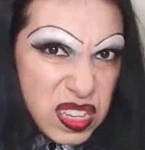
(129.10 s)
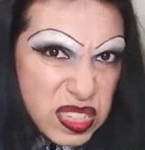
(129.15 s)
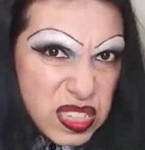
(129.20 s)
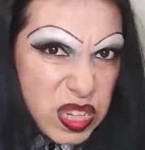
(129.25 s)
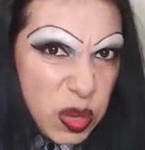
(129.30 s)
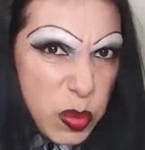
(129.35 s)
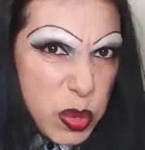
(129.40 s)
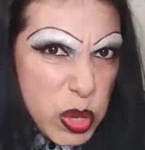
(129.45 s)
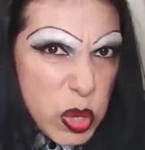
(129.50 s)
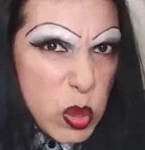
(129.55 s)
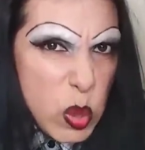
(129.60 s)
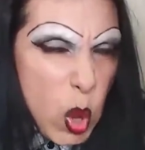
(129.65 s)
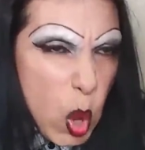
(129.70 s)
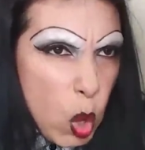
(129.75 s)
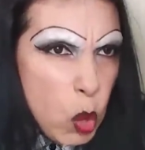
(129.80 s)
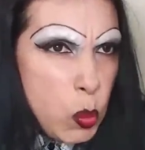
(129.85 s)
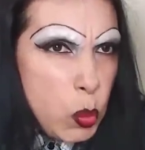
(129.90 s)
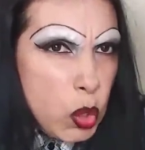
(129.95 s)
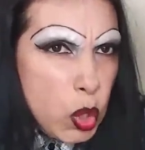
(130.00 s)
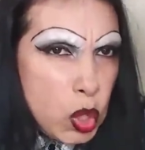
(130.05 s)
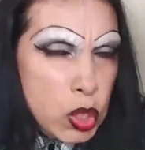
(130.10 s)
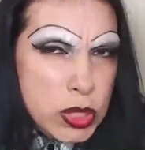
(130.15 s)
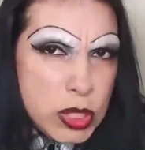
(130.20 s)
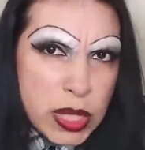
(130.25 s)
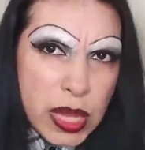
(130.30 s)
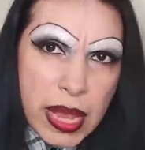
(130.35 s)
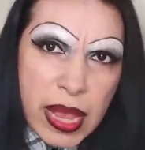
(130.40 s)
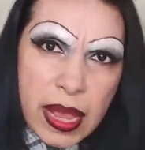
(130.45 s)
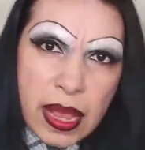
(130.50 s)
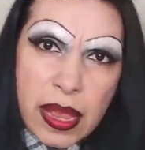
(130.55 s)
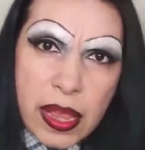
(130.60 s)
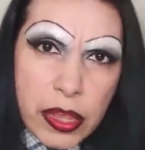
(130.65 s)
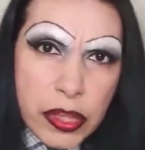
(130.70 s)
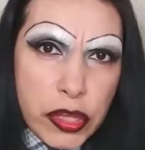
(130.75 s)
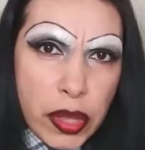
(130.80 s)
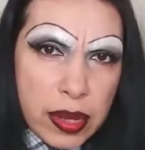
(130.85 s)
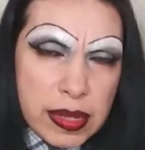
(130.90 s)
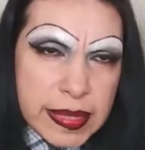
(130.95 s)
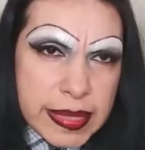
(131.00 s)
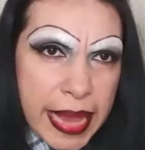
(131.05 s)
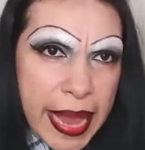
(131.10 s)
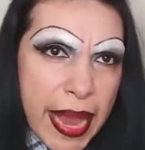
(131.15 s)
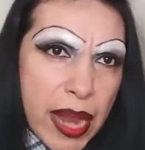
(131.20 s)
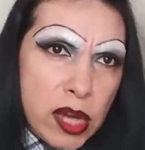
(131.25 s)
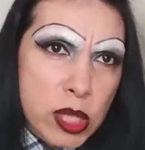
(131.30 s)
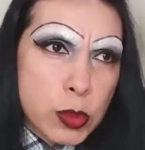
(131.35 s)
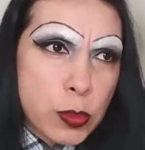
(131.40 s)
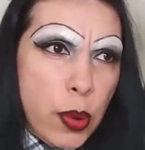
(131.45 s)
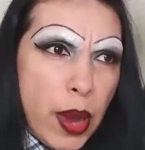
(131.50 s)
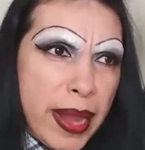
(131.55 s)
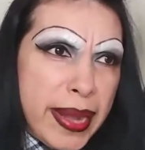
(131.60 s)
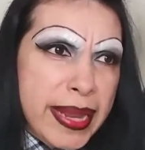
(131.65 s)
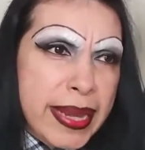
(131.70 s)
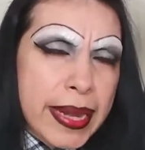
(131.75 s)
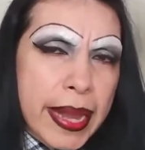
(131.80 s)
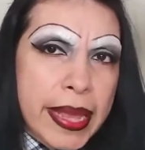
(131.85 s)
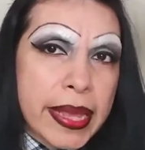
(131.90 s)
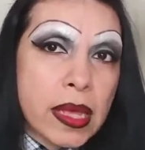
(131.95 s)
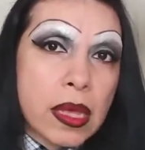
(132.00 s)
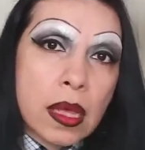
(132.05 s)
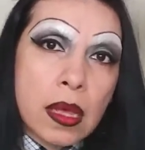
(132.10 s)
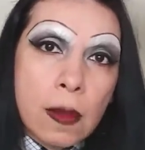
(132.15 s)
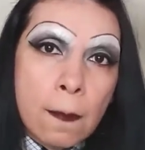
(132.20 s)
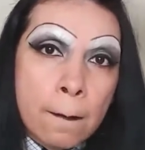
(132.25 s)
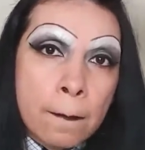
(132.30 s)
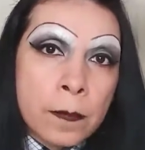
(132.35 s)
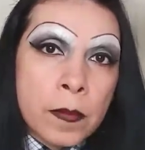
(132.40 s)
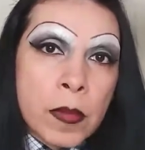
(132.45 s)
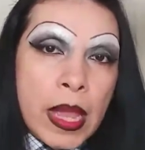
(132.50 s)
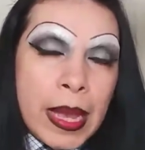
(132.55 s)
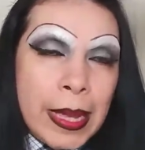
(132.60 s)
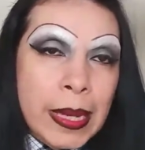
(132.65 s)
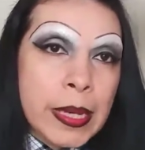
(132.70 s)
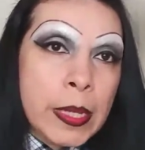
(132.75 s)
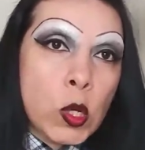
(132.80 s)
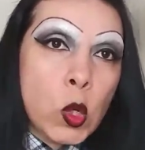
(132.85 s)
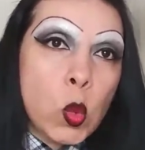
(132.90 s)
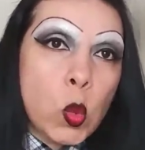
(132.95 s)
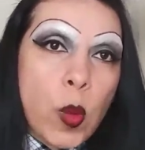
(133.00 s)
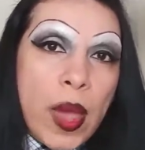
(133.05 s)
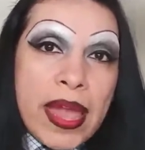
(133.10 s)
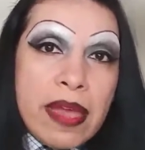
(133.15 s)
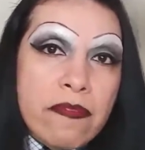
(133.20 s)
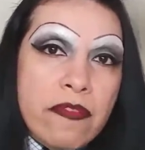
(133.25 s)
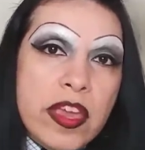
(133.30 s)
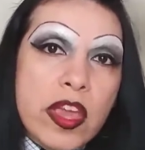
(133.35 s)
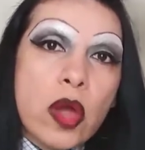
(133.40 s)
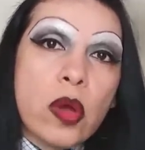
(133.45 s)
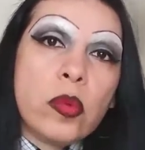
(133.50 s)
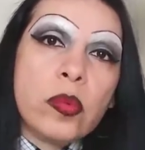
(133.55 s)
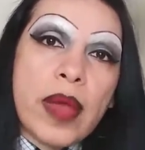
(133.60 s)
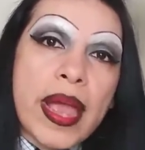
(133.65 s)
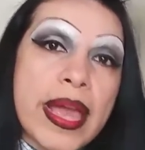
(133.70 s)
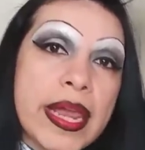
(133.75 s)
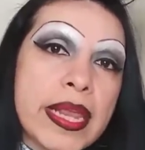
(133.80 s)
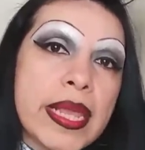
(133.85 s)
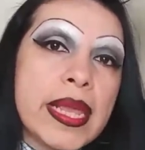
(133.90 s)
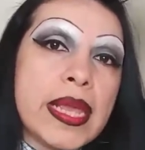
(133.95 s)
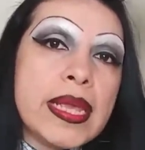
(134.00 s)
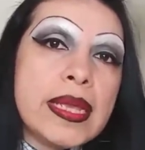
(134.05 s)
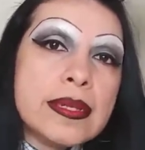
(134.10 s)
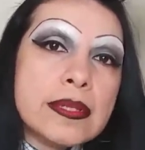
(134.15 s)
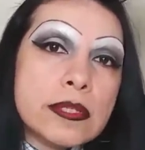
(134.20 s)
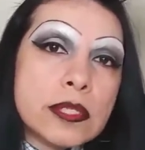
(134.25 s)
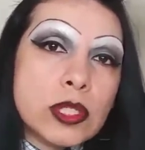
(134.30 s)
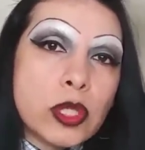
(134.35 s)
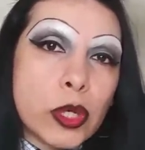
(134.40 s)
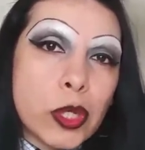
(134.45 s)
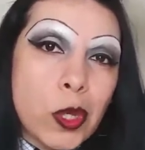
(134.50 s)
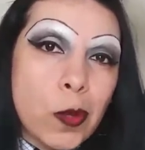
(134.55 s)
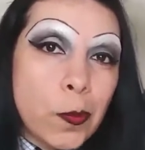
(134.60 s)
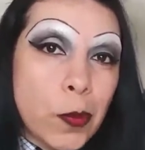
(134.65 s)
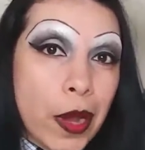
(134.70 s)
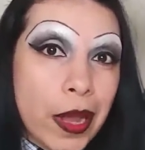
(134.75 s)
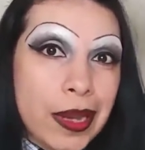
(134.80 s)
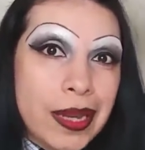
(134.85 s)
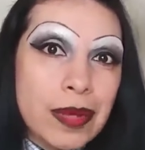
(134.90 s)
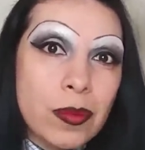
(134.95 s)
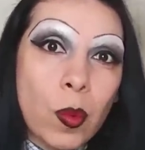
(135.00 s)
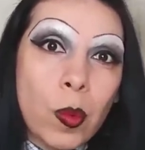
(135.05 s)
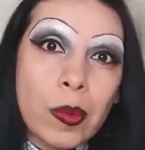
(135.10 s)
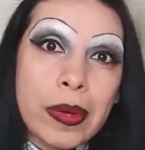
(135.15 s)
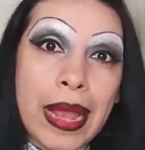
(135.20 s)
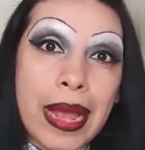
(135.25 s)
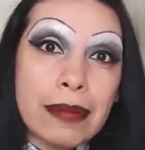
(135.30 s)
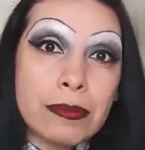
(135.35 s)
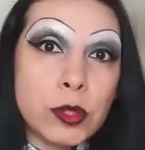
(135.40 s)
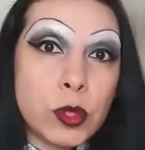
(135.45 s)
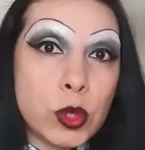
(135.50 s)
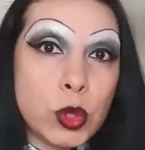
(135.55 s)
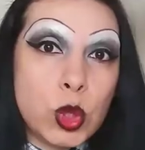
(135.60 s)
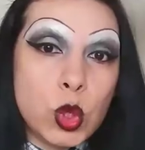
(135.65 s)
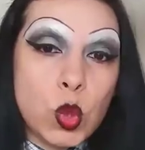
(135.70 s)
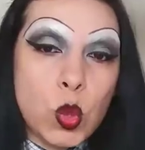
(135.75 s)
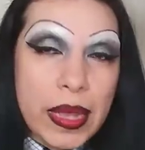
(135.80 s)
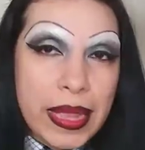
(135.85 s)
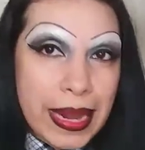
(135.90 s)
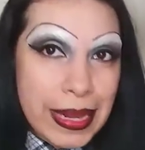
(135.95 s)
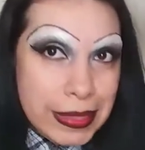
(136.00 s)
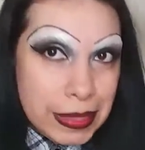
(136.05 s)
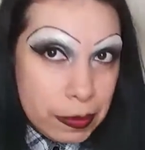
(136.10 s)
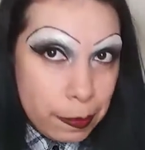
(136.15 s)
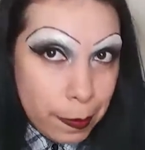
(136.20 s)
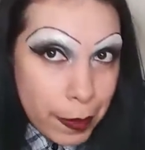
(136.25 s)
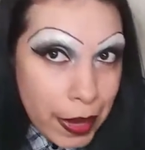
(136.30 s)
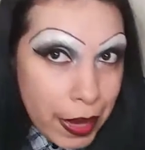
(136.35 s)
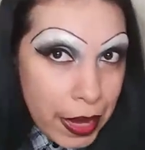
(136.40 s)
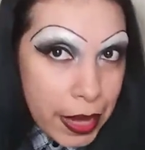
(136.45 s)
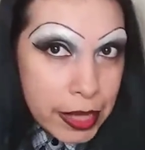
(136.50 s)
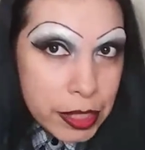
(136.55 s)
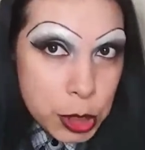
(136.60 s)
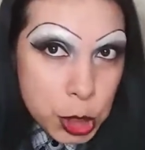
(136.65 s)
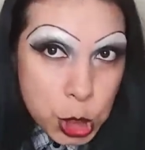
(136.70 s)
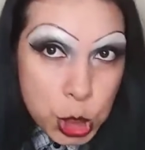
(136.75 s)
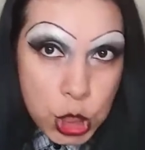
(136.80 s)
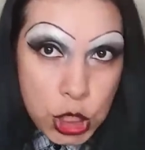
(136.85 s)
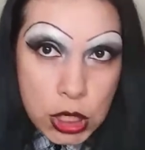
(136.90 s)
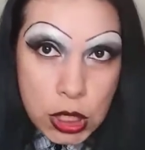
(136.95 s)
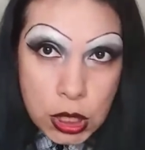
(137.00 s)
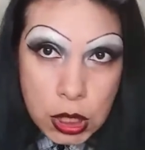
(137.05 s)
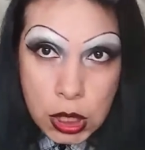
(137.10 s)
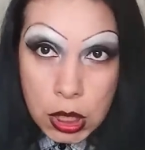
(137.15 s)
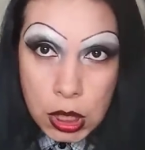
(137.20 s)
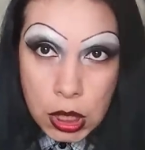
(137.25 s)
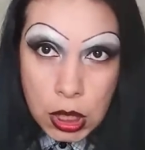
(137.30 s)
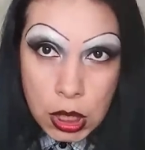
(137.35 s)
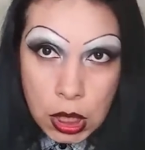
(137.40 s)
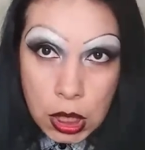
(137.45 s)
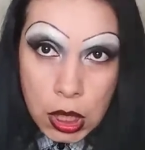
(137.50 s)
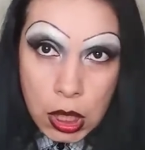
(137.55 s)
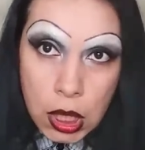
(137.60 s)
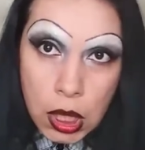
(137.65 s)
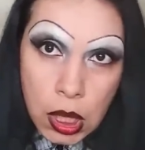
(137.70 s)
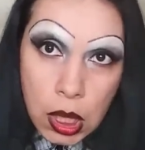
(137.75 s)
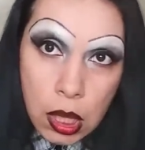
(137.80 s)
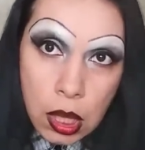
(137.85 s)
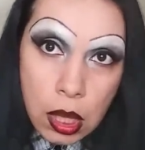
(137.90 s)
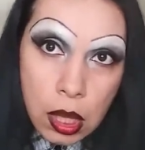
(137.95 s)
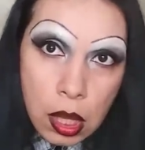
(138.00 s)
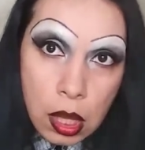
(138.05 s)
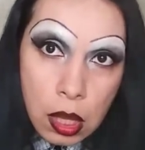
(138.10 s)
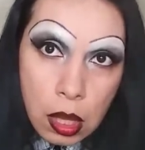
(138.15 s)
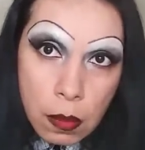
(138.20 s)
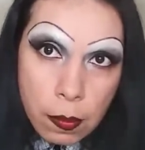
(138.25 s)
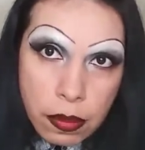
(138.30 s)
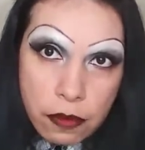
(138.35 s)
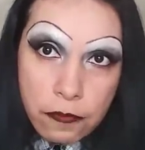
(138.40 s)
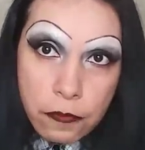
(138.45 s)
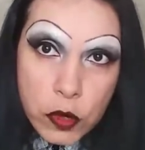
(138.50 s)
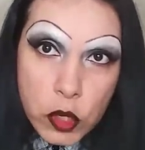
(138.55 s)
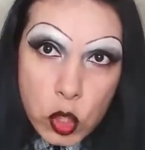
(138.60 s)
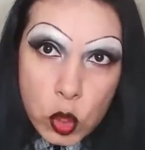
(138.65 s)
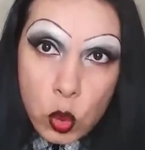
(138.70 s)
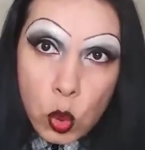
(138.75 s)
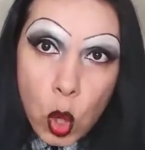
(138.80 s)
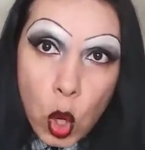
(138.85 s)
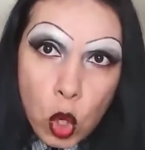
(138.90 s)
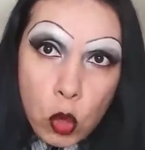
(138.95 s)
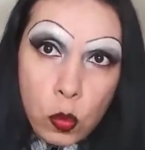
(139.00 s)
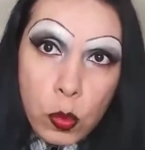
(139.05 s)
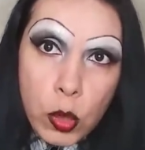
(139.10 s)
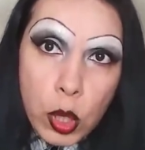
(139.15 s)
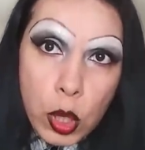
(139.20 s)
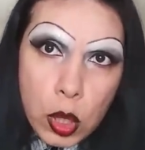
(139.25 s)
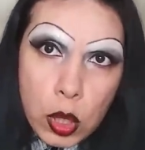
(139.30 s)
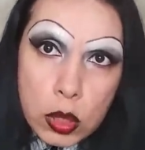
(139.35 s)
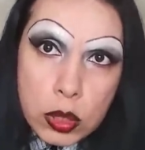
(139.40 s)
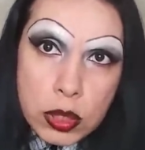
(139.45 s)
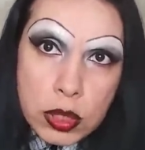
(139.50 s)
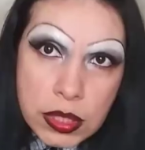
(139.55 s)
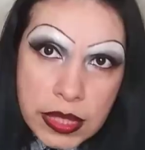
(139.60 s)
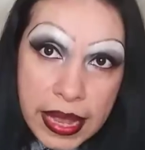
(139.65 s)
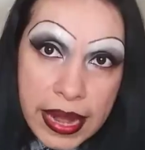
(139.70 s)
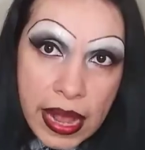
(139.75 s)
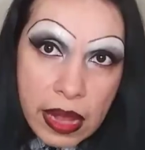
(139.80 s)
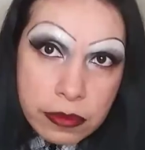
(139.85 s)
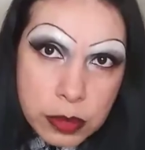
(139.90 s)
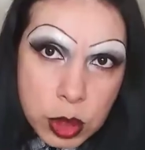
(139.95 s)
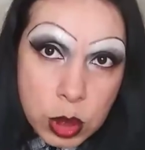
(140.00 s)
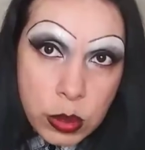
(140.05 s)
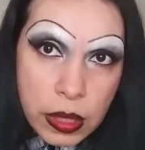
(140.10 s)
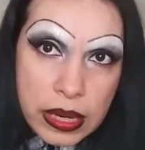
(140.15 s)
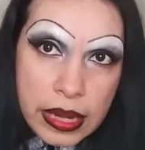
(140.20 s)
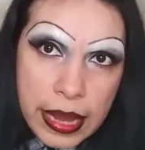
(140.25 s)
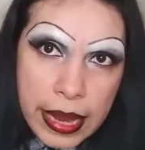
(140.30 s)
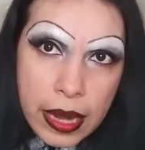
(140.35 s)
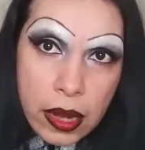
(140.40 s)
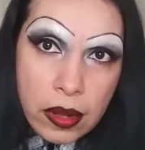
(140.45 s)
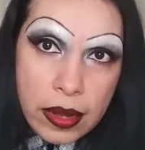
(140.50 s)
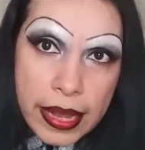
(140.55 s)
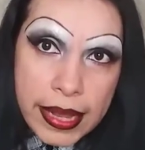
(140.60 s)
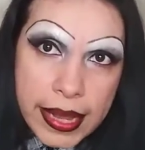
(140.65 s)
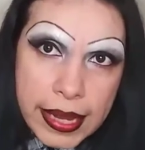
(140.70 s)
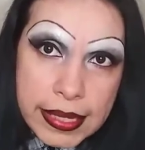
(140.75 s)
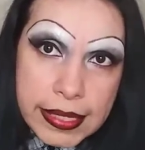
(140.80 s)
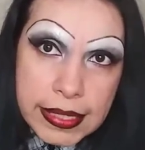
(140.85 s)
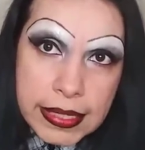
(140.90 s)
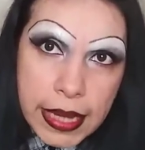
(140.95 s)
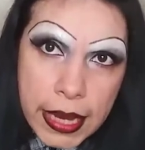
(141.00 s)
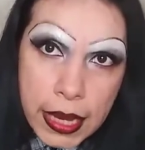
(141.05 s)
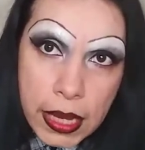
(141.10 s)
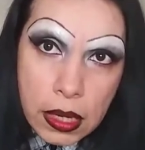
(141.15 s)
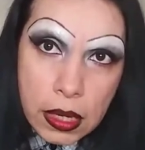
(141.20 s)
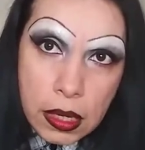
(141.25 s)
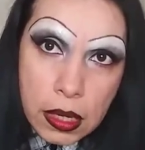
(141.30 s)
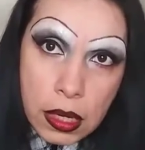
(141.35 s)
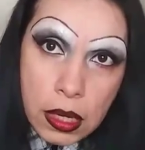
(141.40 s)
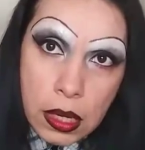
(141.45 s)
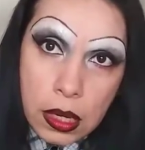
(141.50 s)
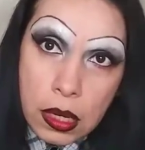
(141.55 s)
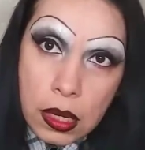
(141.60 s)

Some of you homegirls, y'all's hair is probably like a little wavy already, so you probably won't have to do it as much. But for you homegirls that have straight hair, like I said,